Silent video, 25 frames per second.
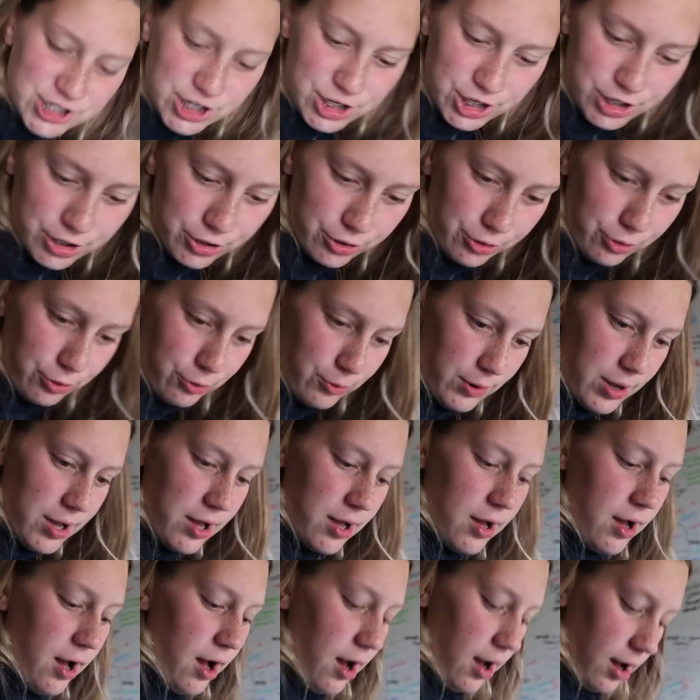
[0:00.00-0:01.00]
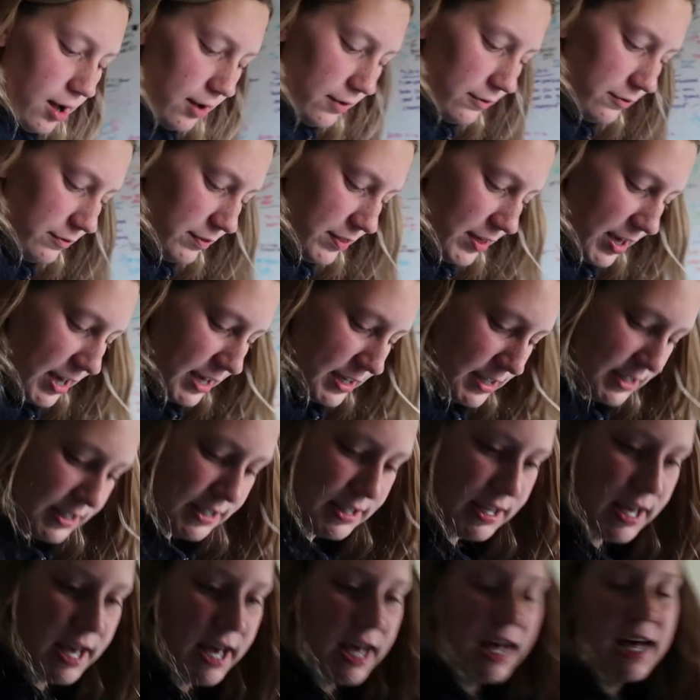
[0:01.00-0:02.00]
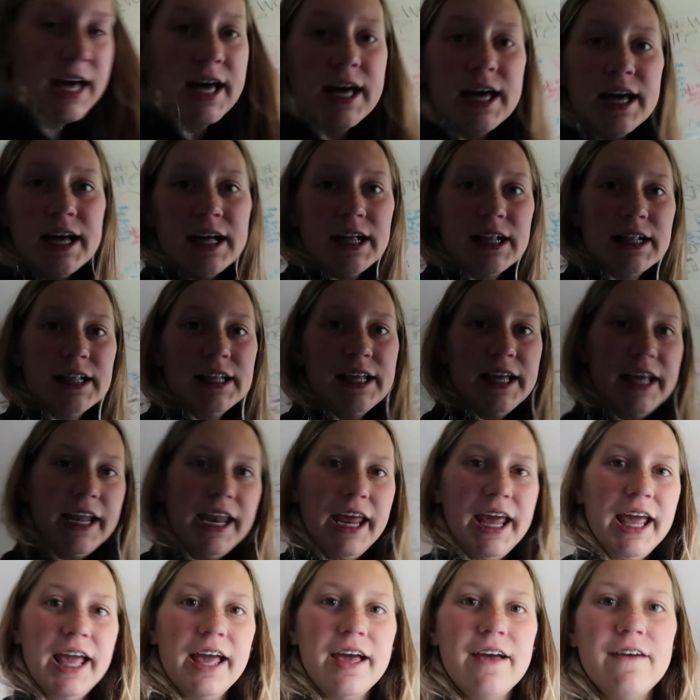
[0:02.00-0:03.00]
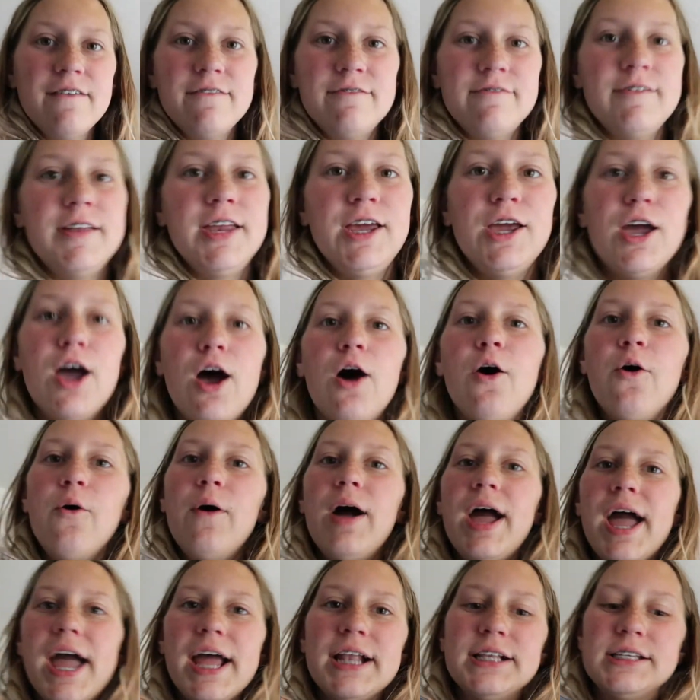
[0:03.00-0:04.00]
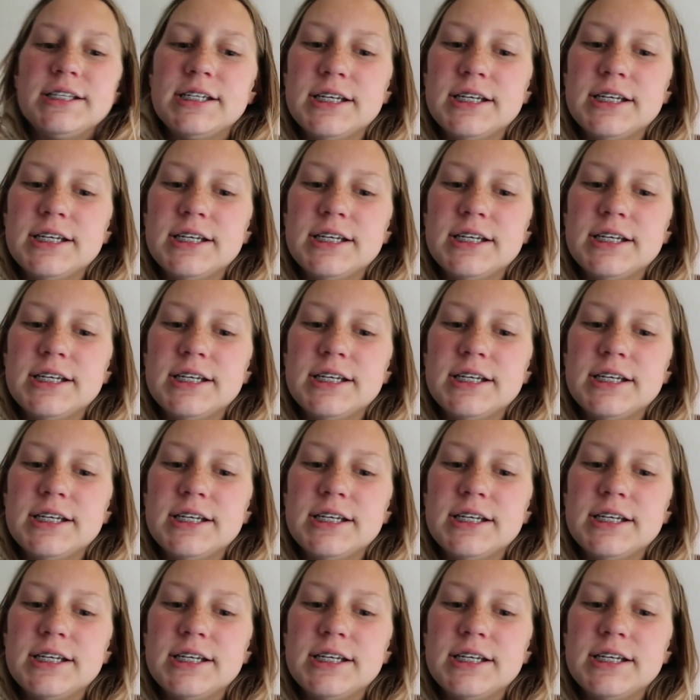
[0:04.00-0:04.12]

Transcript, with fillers: two of this cleaning video and